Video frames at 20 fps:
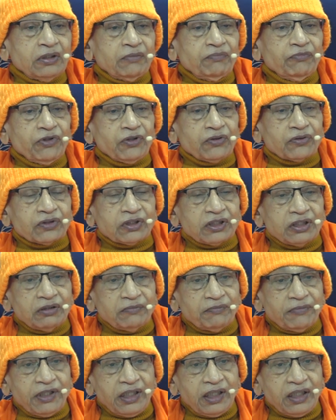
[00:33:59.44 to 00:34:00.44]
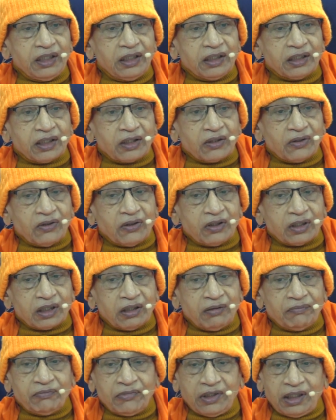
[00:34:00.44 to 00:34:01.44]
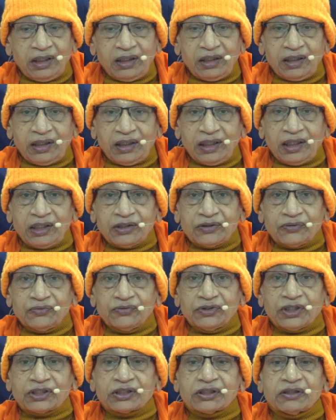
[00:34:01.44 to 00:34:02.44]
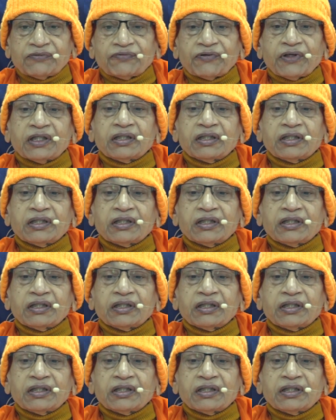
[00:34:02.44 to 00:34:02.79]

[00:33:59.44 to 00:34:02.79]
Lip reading: Because the demand cannot come unless you justify